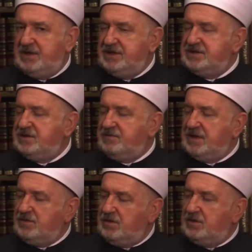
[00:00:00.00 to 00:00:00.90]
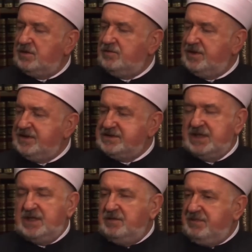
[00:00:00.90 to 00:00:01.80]
religion, one color, one this,
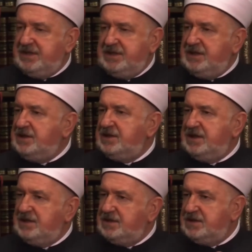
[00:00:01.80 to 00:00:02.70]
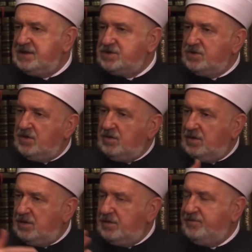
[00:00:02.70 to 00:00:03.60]
but he created us so
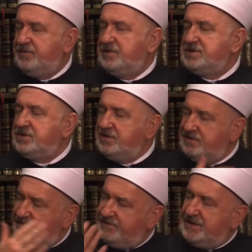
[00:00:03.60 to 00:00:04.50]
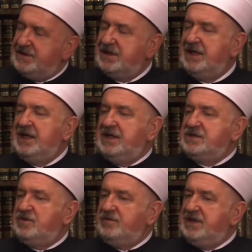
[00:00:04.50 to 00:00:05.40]
colorful, mm-hmm. so different.
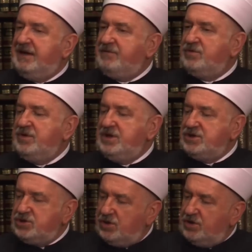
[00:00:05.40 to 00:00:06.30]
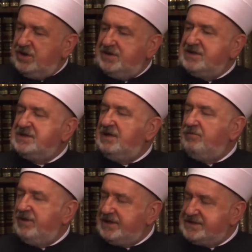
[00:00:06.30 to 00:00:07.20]
So we have to enjoy this
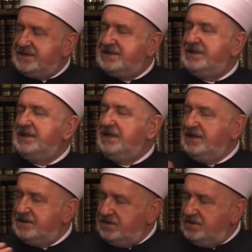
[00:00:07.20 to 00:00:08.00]
diversity in the